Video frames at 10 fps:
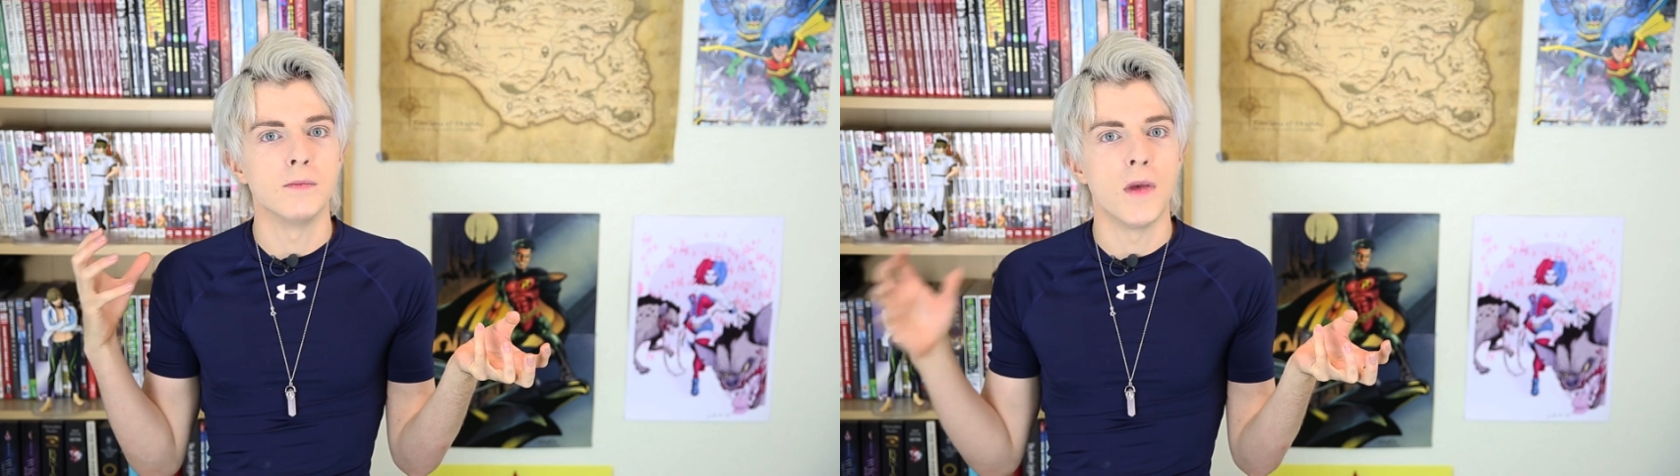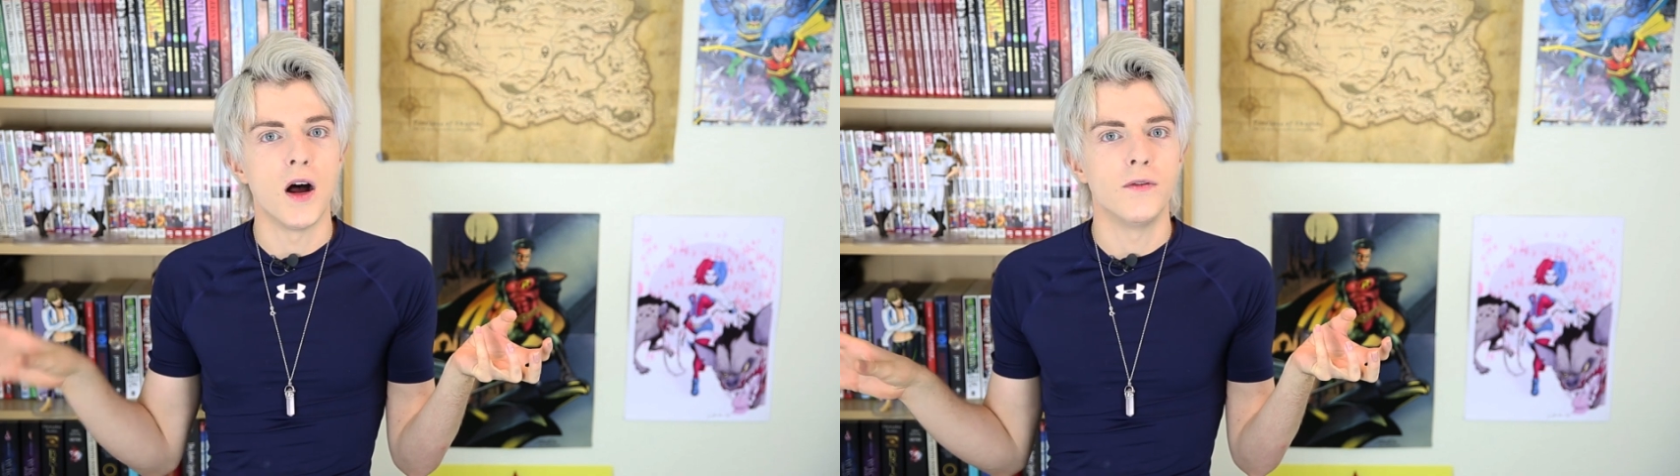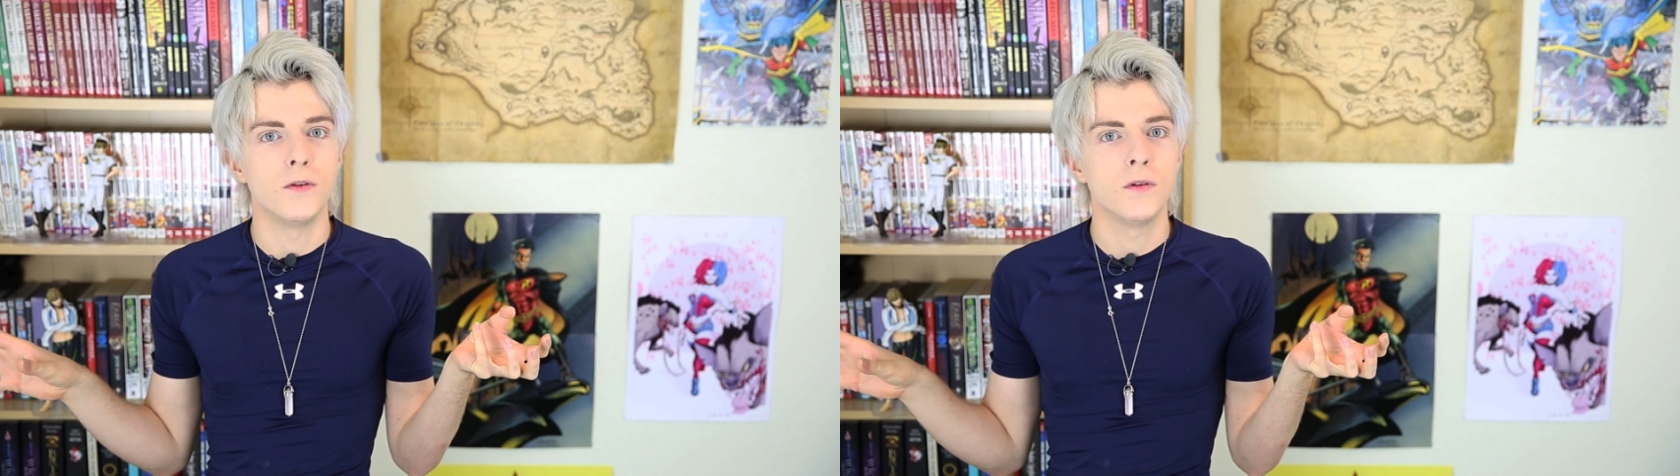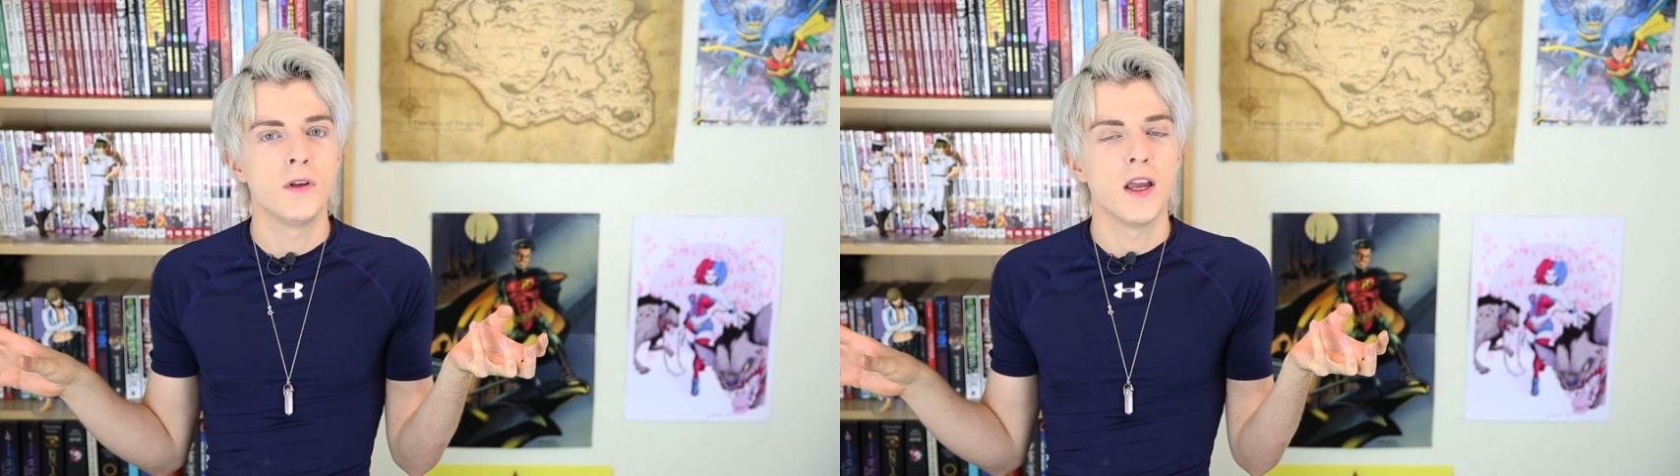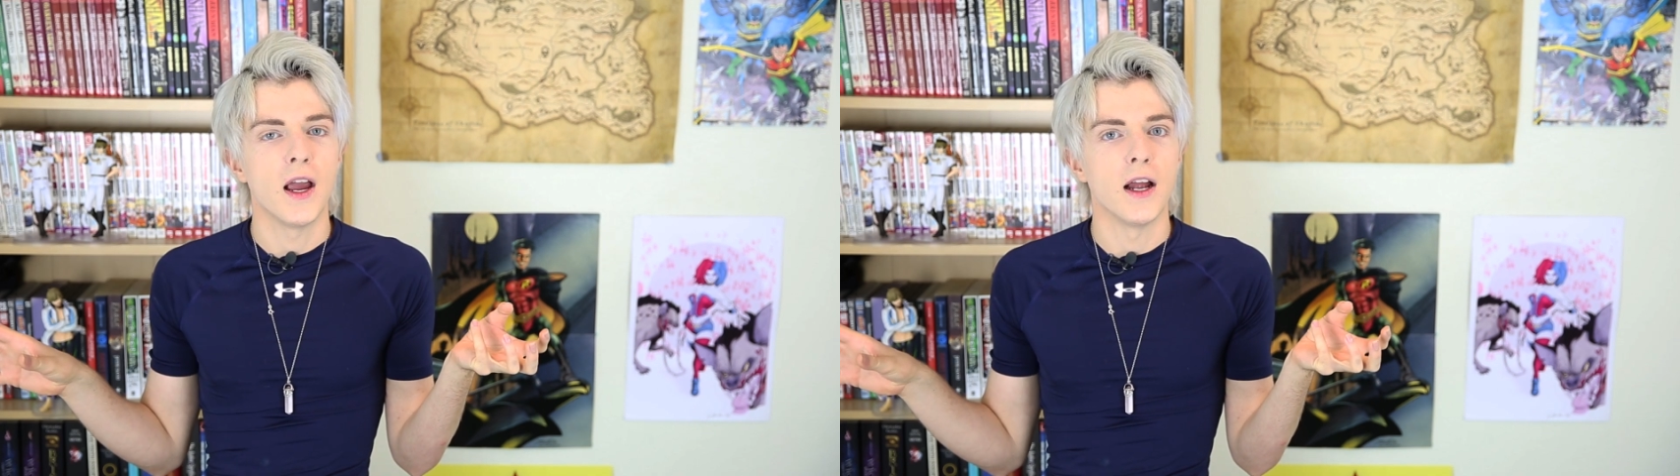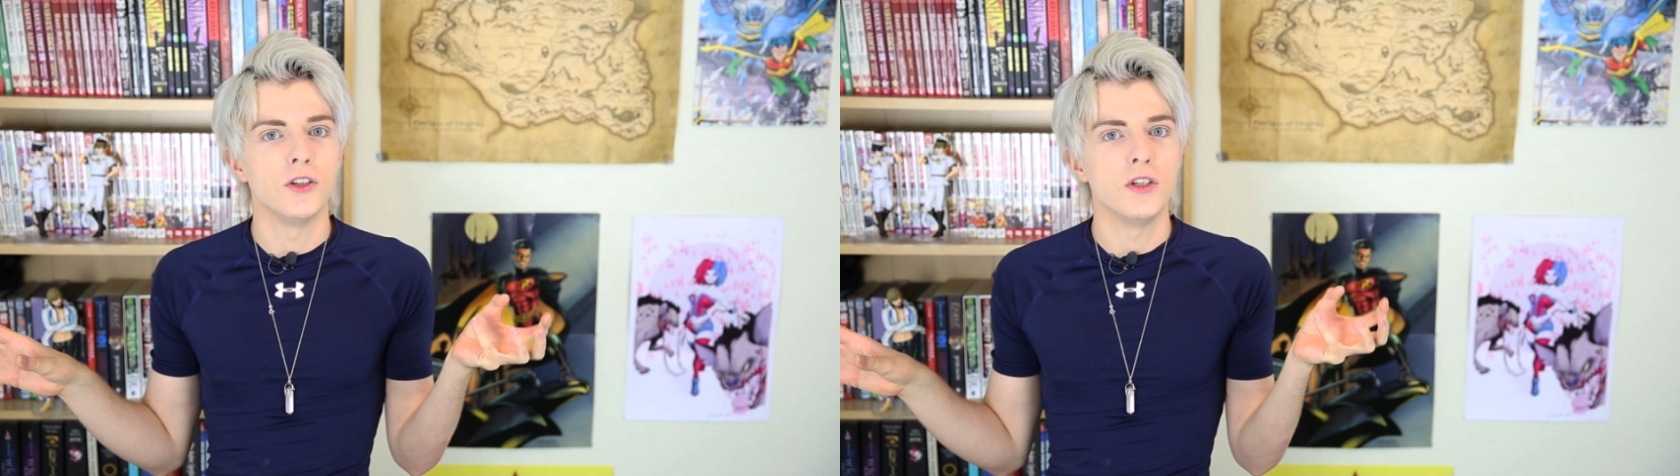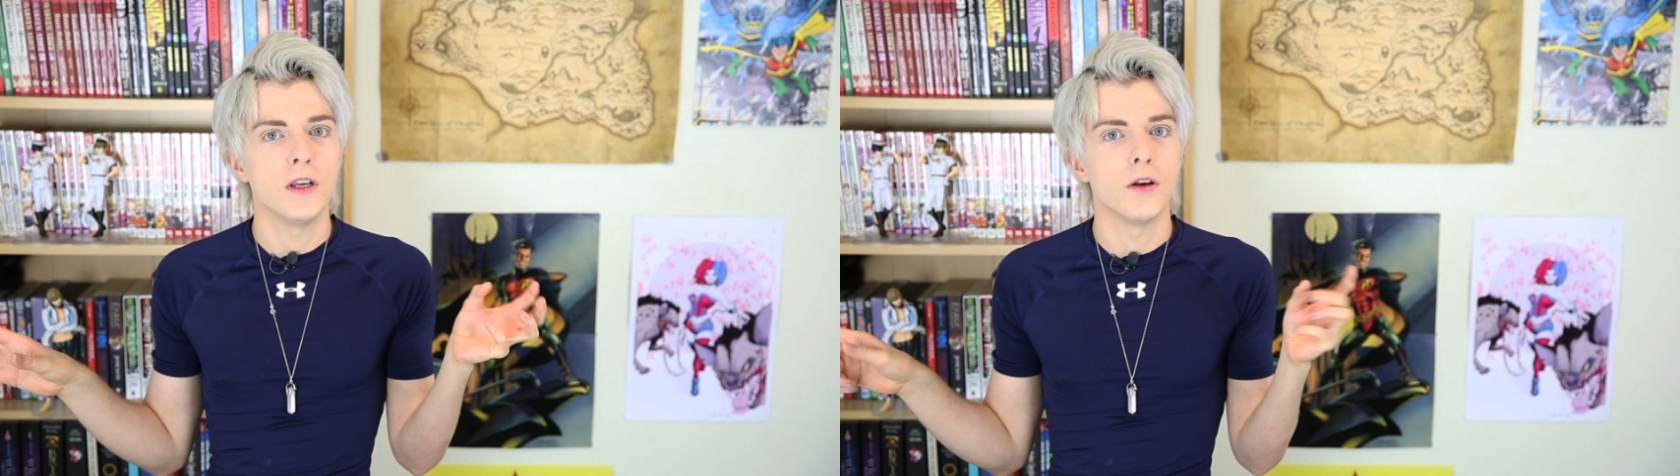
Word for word: Marvel, and she